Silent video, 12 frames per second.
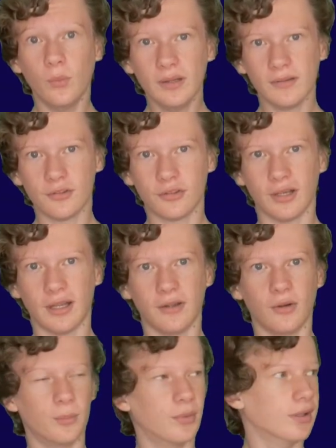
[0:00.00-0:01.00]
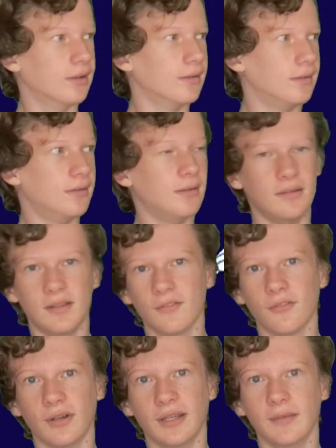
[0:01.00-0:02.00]
with the shadow, but the
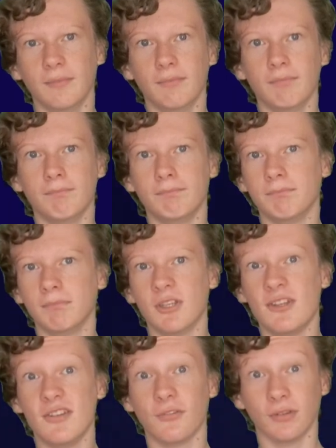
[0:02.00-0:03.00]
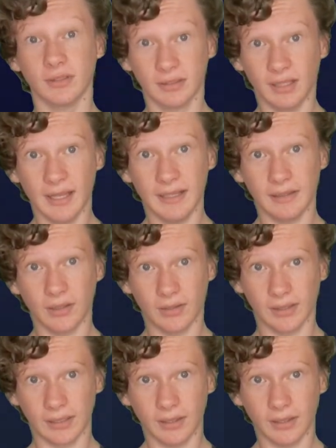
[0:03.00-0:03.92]
different lighting on the